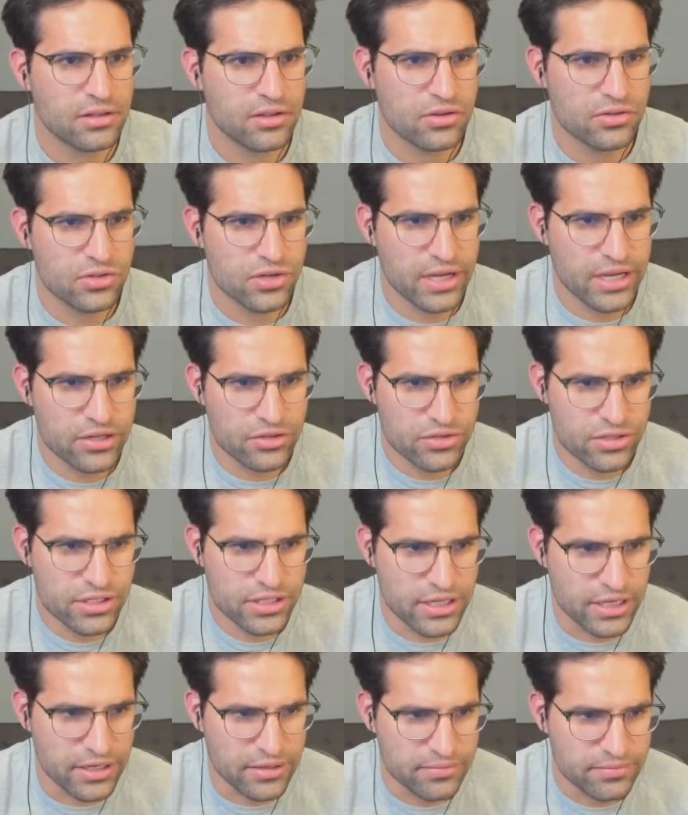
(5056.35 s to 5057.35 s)
Those are
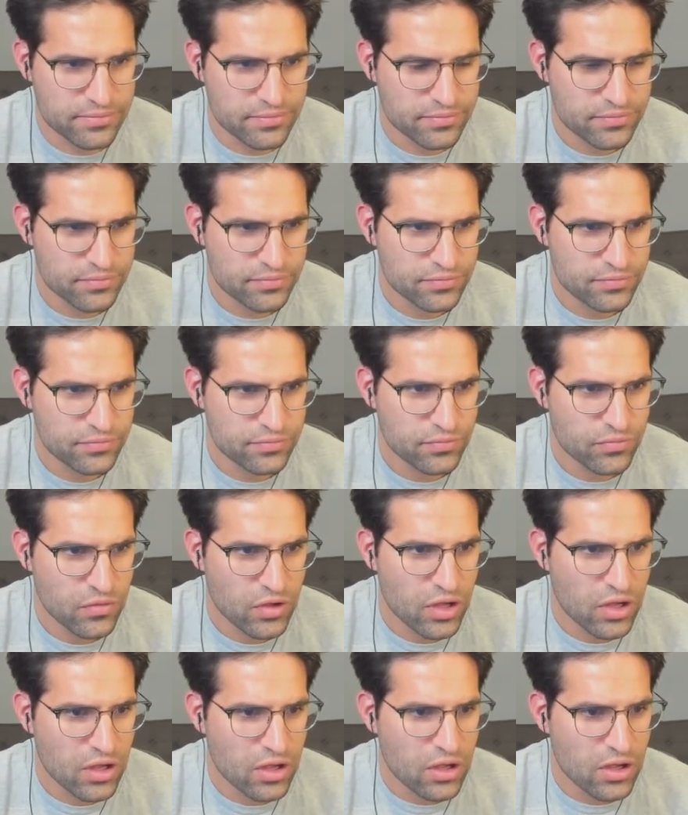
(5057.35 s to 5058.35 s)
interesting.
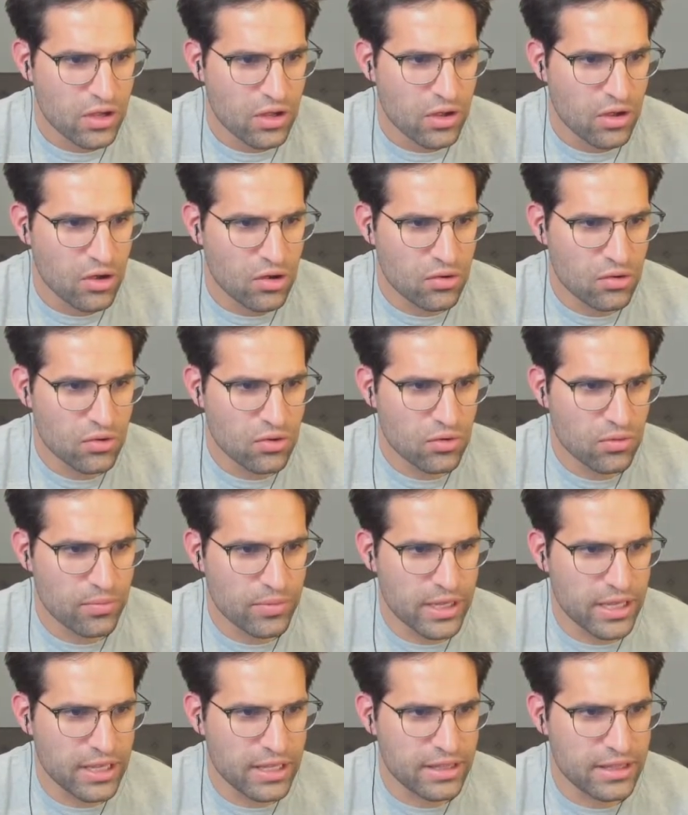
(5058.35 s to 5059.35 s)

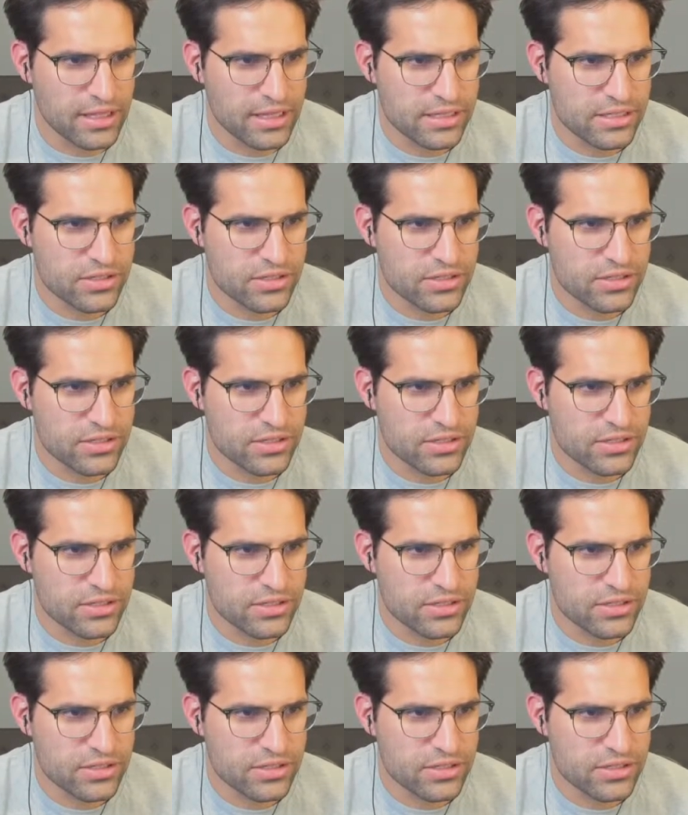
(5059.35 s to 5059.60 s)
Oh man,